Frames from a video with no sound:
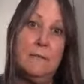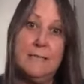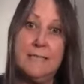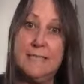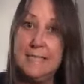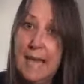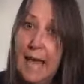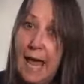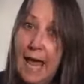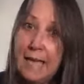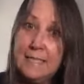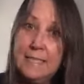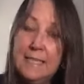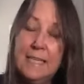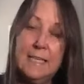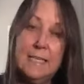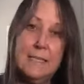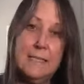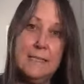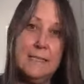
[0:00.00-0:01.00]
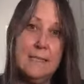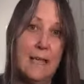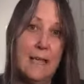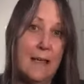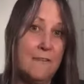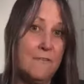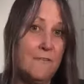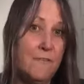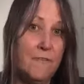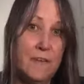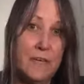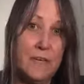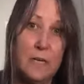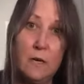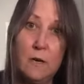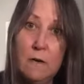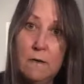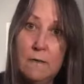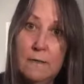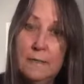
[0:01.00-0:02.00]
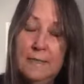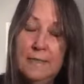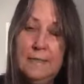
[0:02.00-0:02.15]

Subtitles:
sadness and fear,